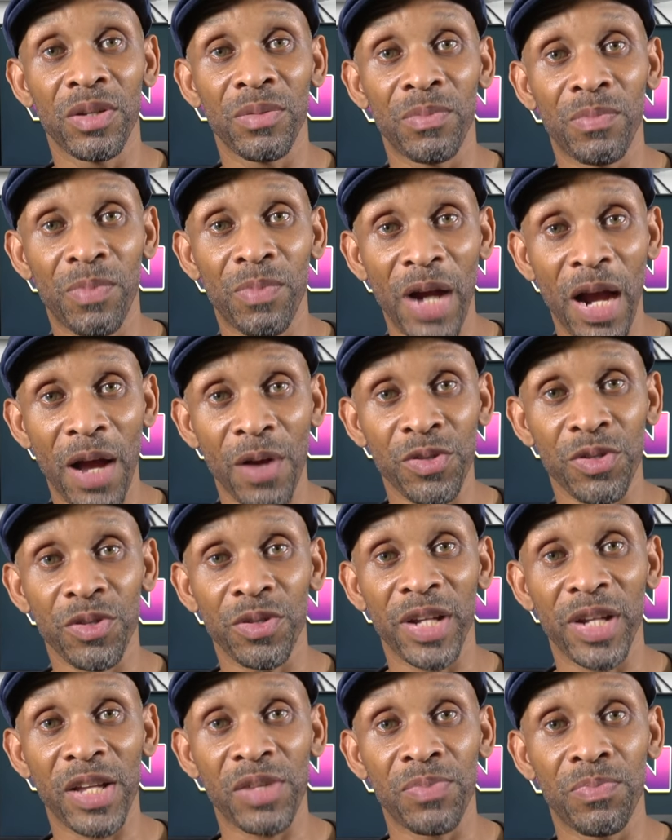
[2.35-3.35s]
the
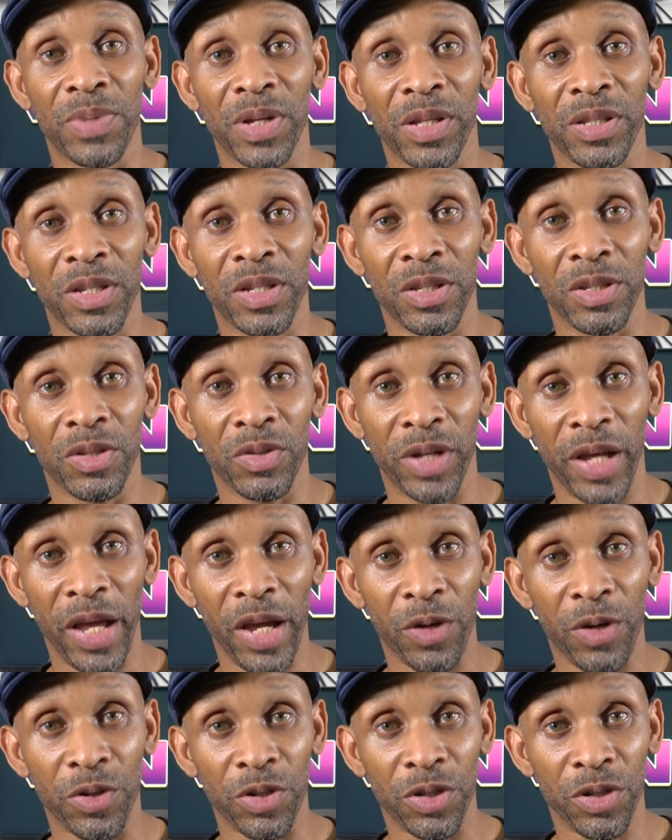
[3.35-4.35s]
browser that's built into the
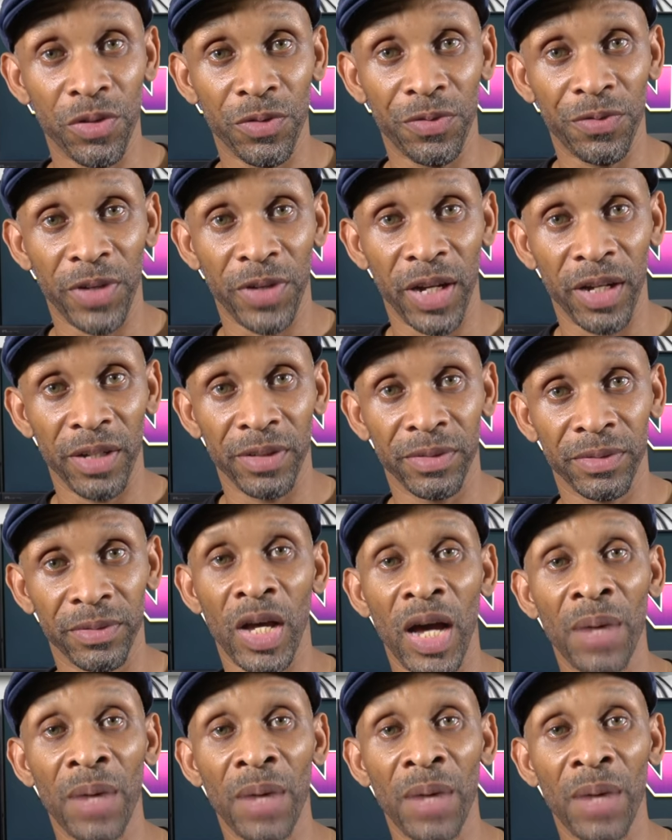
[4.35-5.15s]
Echo Show 5.